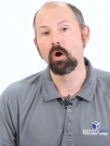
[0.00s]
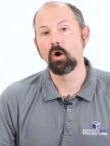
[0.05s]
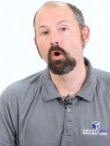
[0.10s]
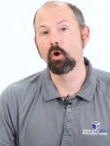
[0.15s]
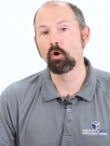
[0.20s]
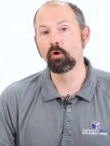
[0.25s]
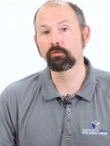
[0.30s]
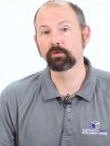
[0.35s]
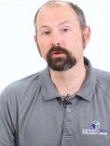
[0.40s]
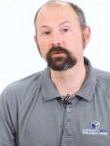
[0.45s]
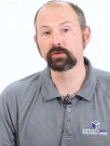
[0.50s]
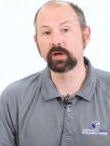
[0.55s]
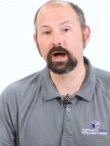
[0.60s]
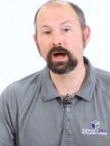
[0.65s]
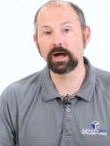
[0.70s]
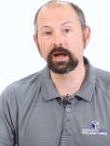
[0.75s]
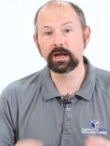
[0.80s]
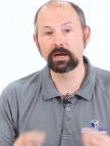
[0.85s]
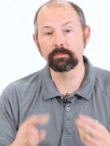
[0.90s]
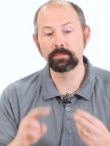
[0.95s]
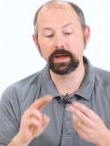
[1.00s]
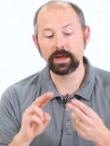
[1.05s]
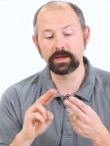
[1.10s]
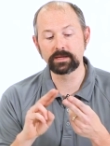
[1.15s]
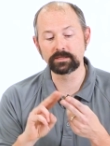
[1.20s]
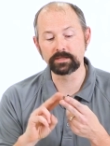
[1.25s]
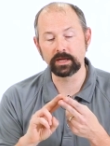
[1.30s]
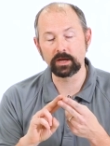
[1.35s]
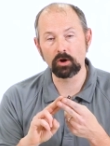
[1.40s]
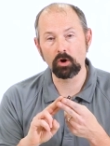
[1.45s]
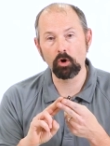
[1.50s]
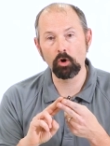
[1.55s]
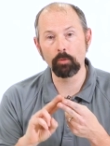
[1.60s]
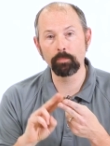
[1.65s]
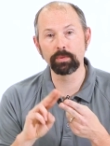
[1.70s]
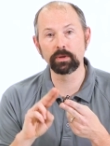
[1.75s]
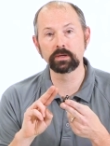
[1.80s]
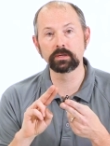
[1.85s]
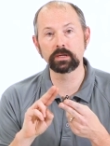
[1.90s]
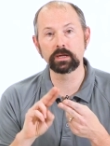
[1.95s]
Over time, as they
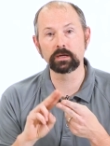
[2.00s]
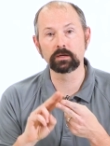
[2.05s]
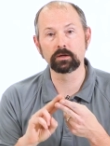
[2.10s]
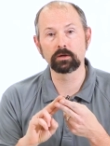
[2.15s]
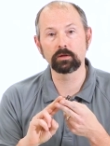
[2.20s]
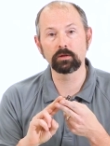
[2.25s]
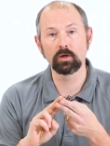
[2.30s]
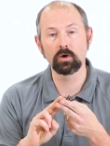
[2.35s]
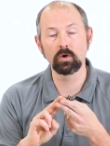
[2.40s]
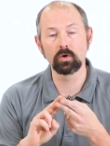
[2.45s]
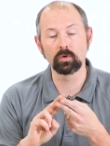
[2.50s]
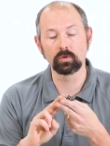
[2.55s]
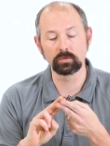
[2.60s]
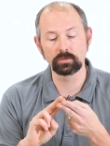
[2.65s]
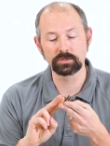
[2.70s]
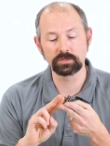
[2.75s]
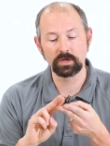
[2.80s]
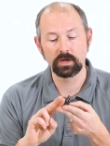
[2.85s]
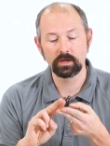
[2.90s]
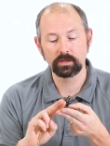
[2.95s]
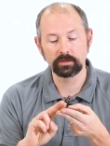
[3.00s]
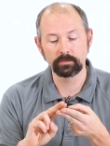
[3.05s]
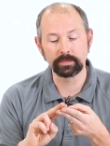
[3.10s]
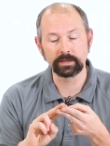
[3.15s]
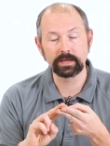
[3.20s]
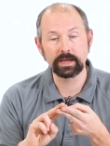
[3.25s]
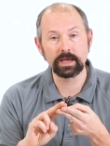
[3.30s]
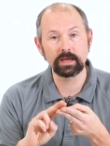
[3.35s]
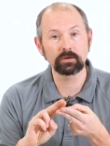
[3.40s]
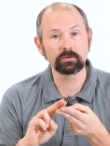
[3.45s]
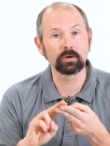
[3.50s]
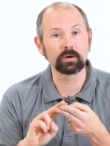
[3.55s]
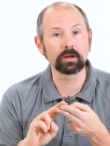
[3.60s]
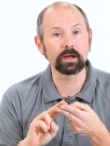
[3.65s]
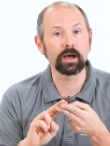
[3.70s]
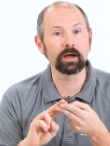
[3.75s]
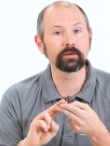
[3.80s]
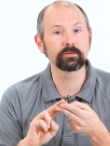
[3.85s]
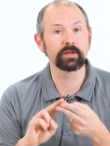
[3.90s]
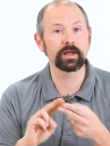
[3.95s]
open and close, the mechanical
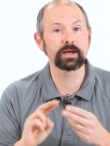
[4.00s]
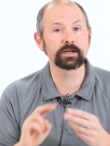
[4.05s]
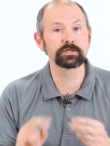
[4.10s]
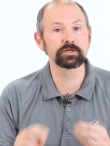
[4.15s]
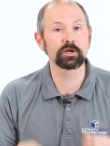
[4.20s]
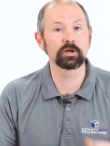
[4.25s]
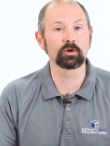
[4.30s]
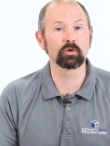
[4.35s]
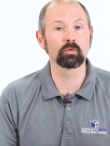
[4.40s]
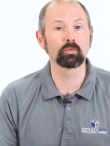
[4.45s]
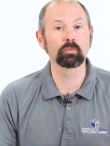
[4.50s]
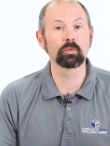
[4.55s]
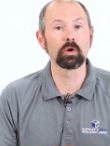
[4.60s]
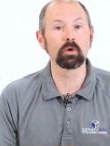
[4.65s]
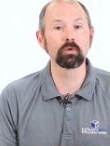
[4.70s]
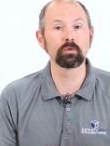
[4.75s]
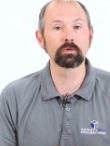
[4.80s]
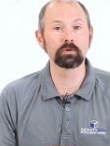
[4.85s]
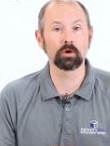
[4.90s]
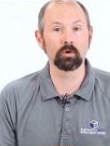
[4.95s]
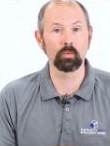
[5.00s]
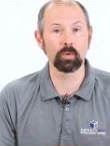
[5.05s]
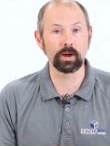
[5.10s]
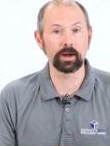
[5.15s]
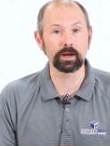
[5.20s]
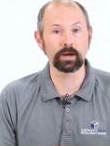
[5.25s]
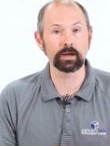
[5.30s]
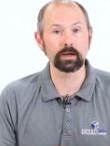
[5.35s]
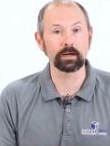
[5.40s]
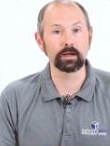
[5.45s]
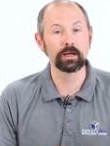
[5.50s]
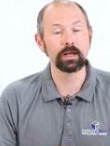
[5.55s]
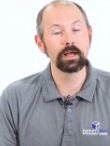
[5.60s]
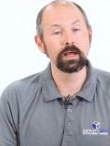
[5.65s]
contacts can erode away,